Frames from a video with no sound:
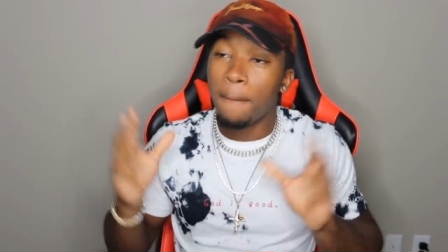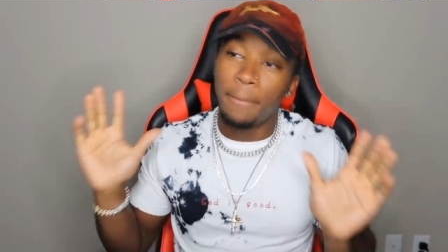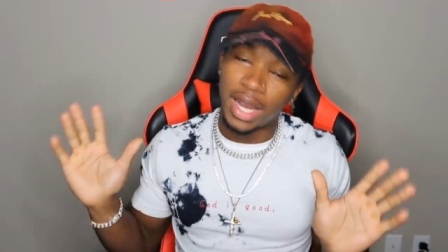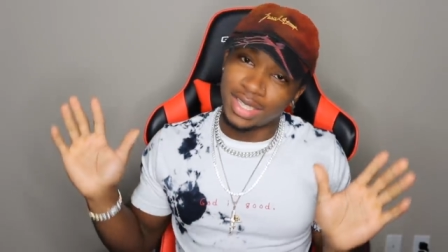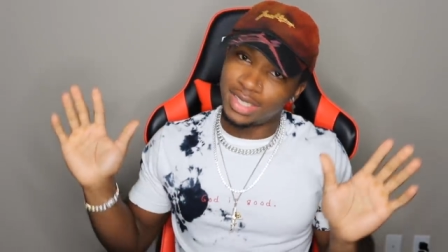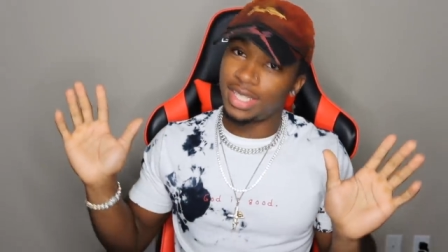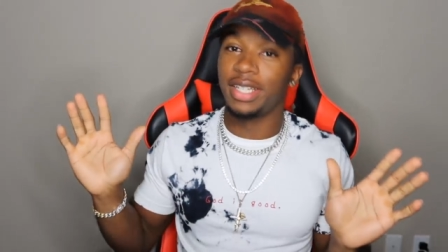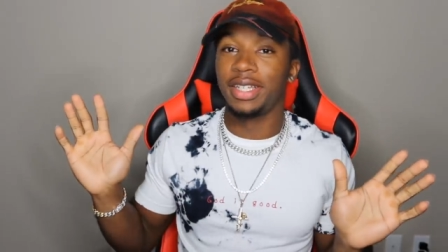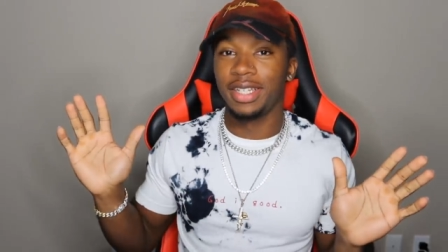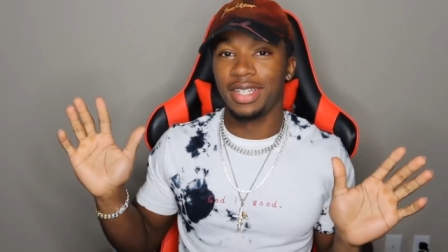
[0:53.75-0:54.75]
But
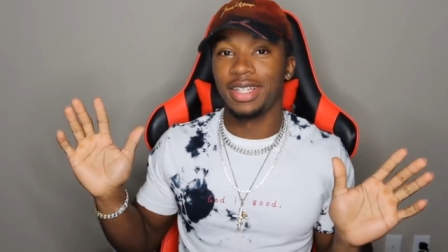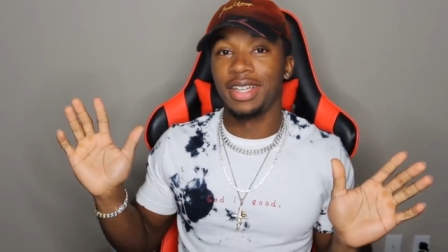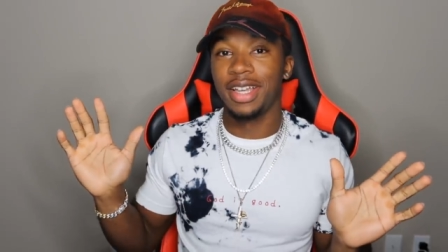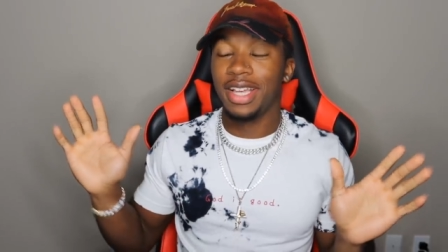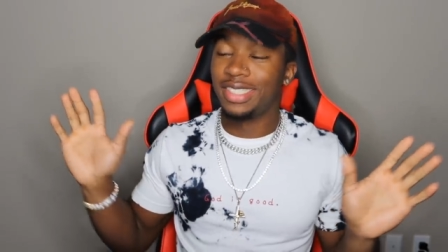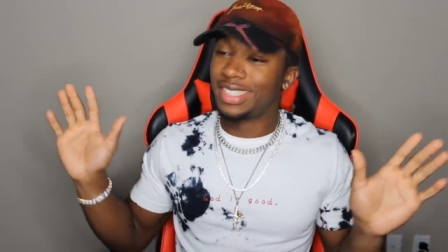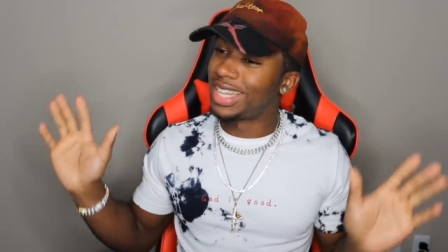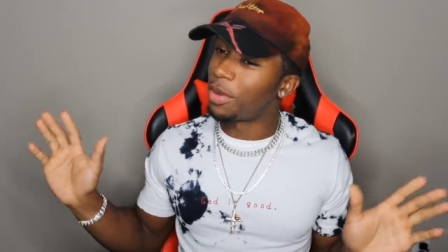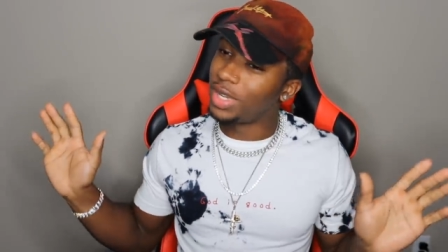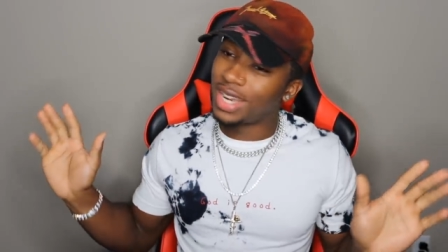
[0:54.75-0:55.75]

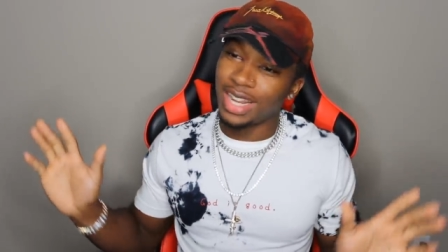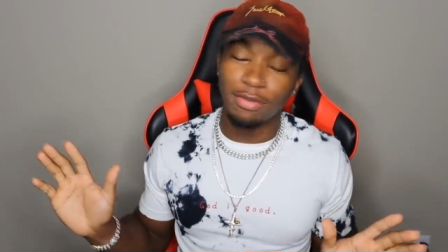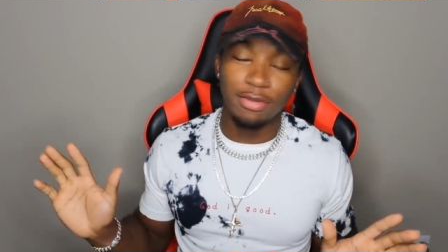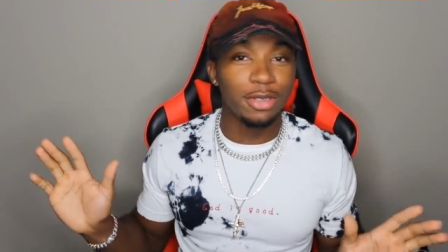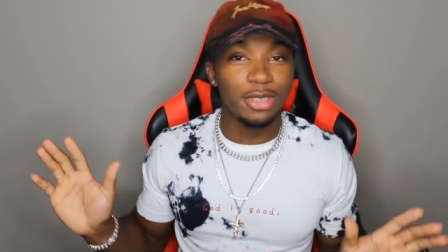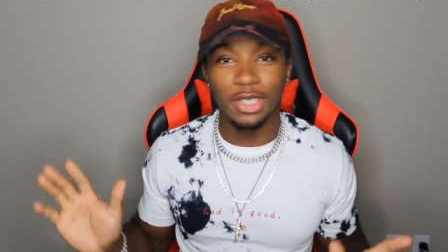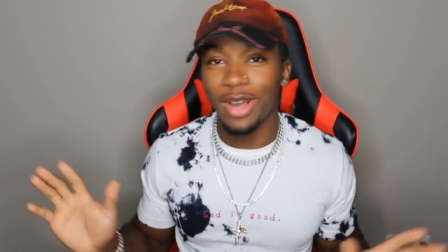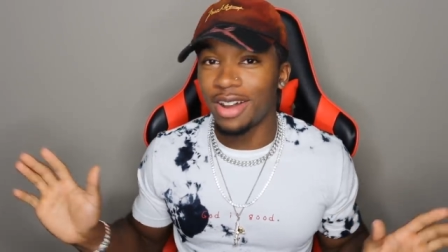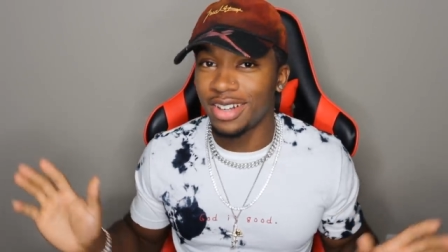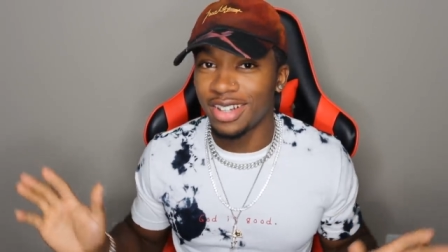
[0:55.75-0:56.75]
Today we not even gonna show
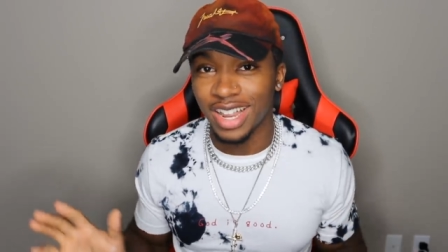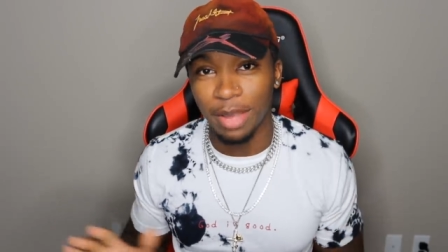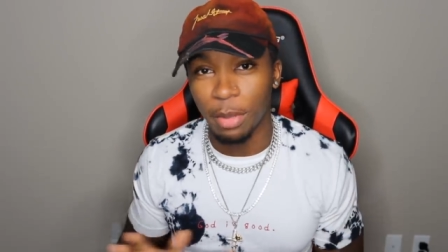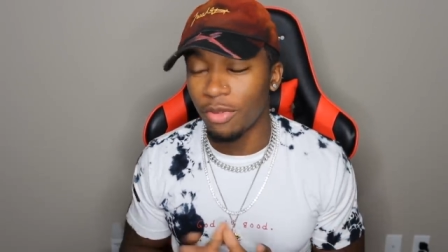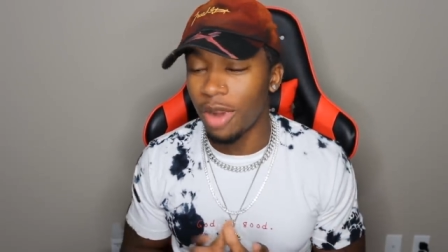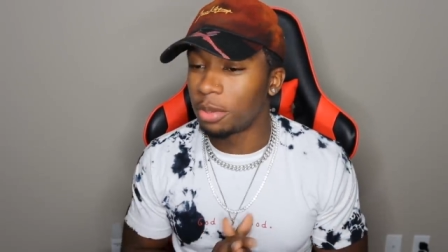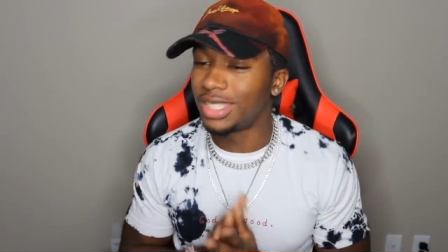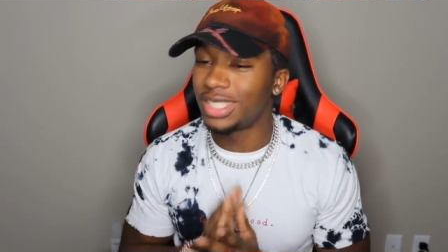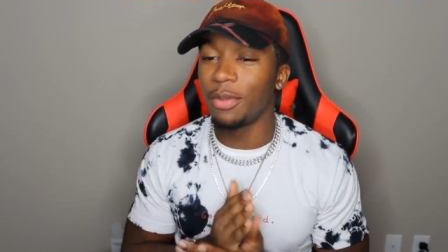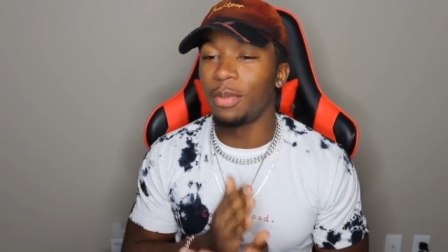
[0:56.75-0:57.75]
how good I am at rapping.
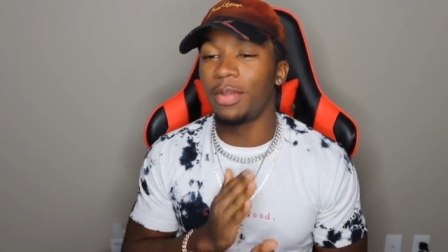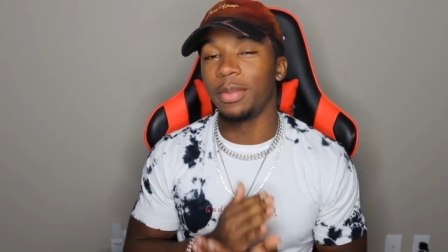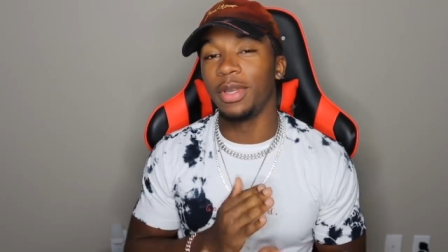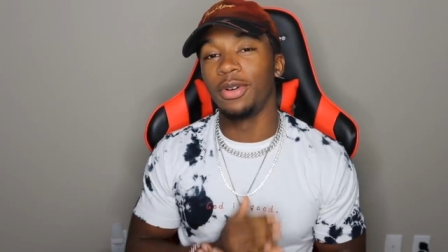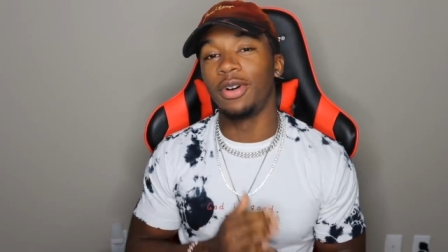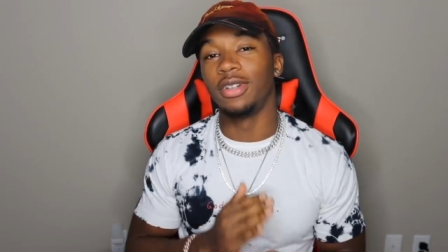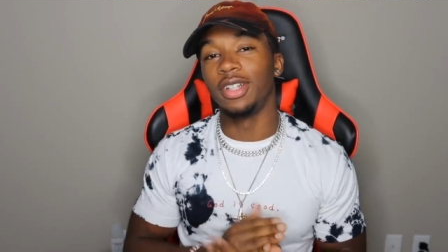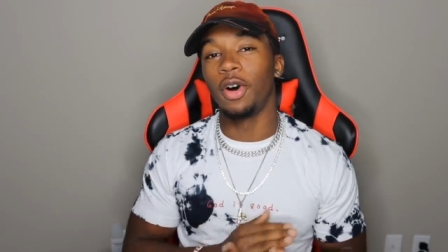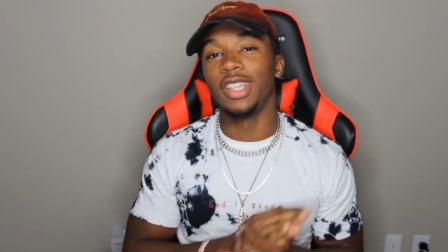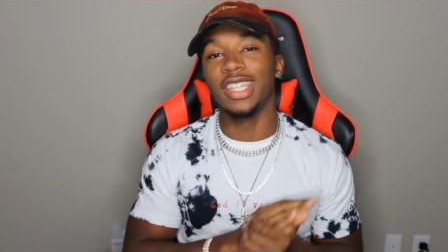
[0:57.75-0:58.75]
Today we're about to be going
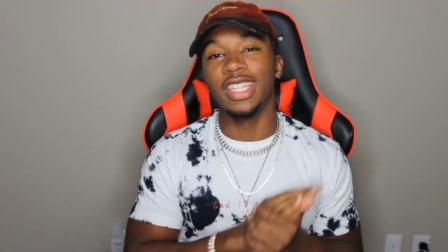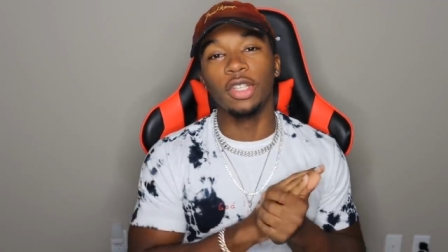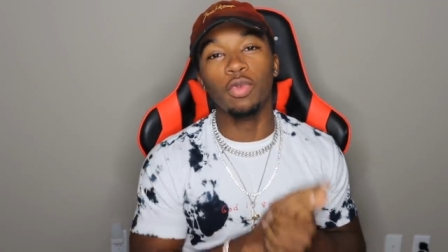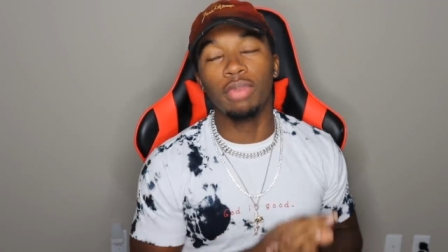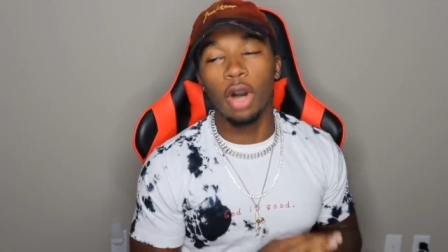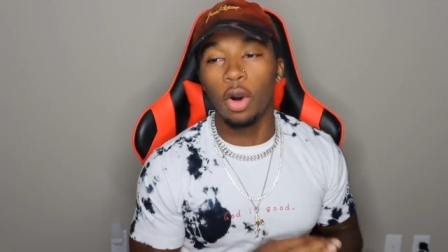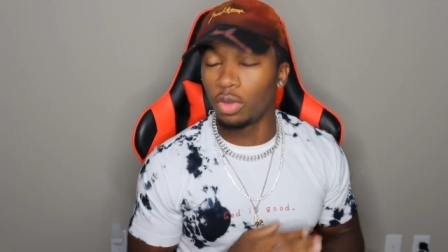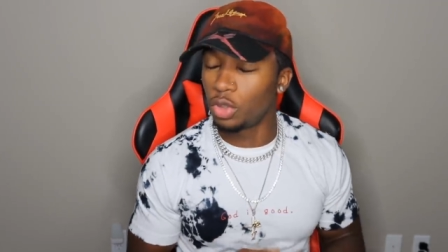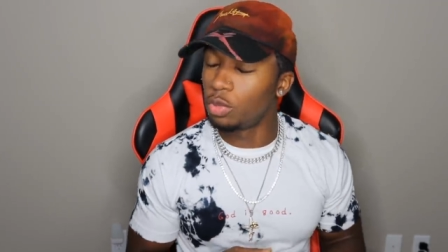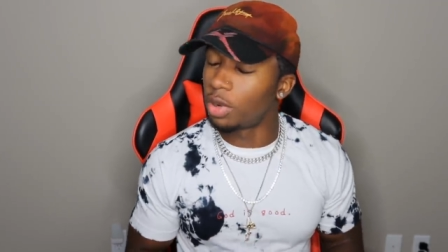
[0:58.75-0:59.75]
on the
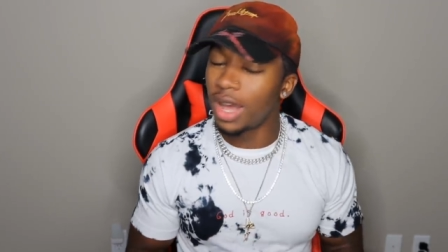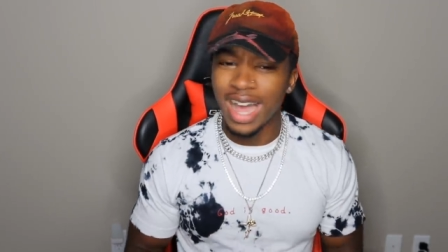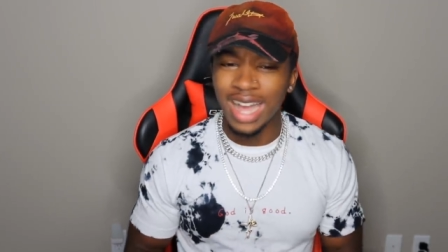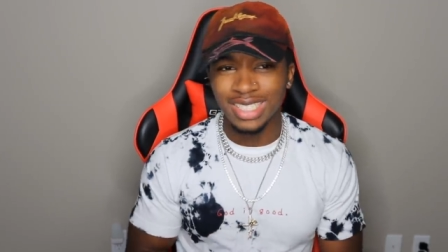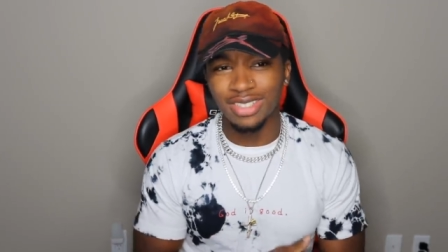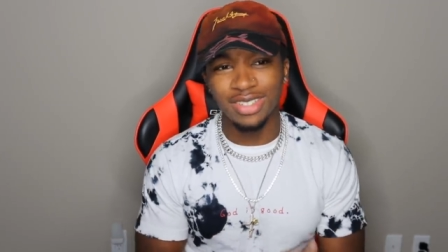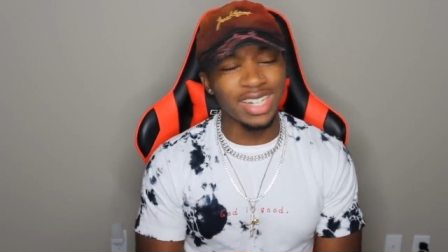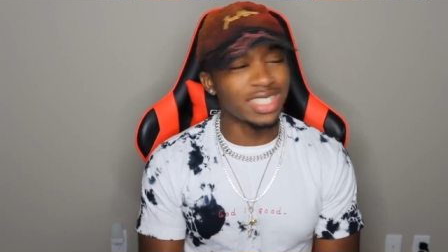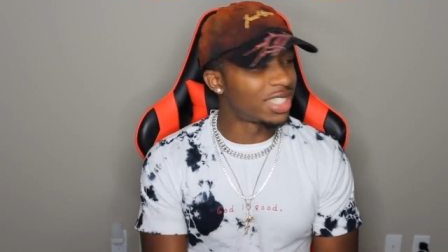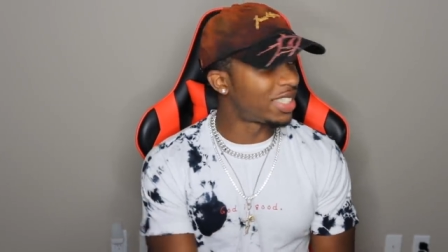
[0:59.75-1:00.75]
Yubo, Yubo. I should learn
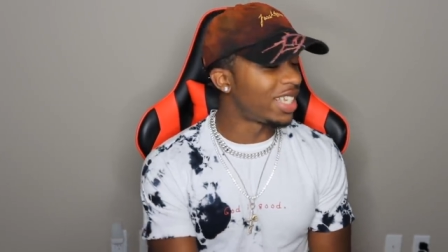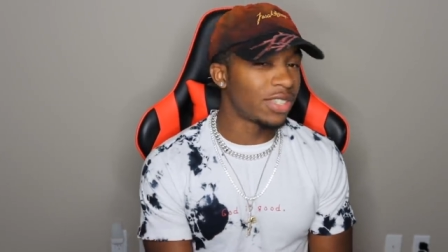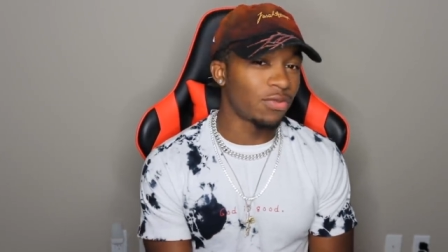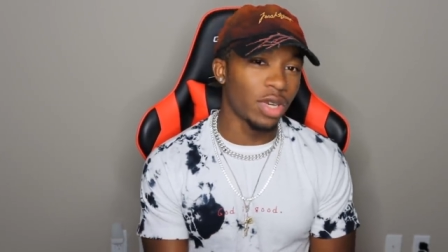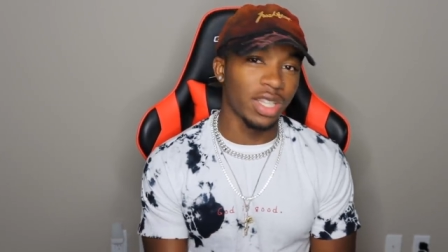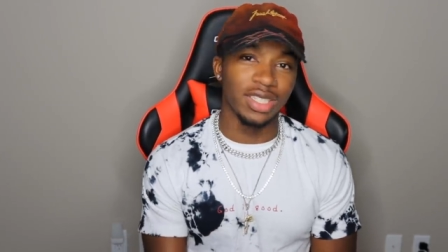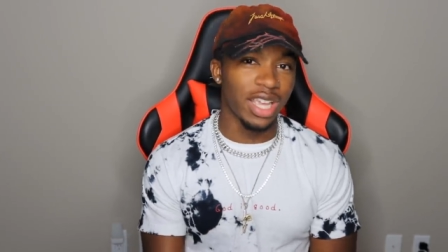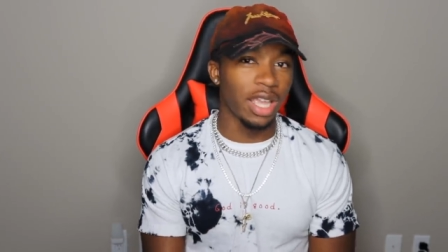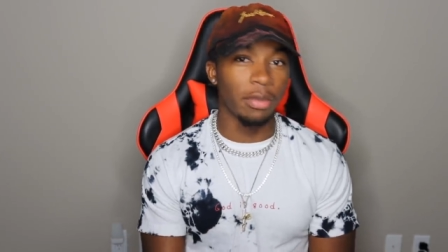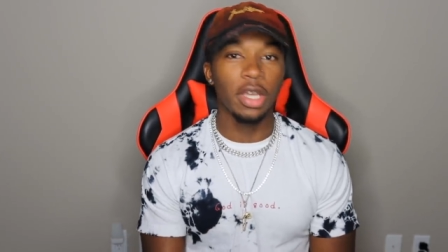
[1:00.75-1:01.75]
how to say this freaking
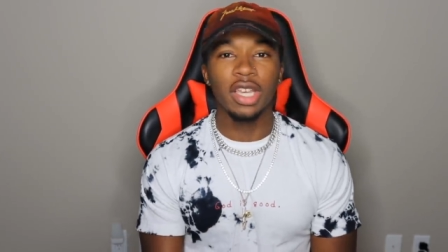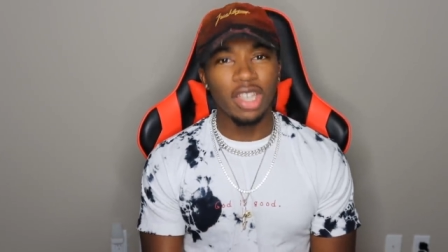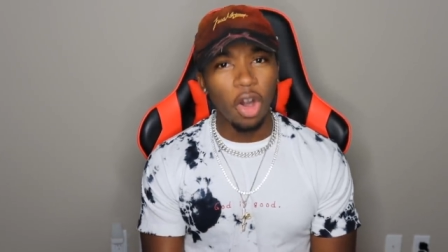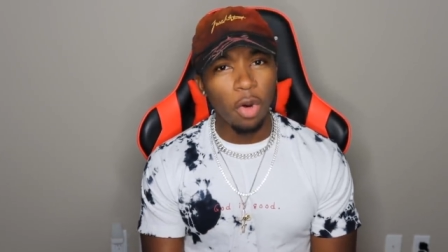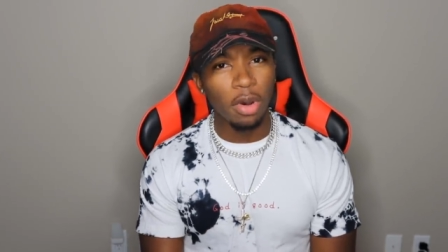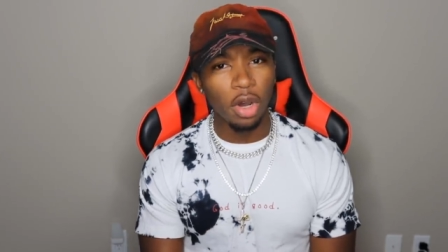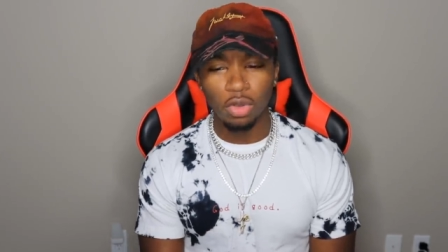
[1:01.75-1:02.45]
name. Yobo,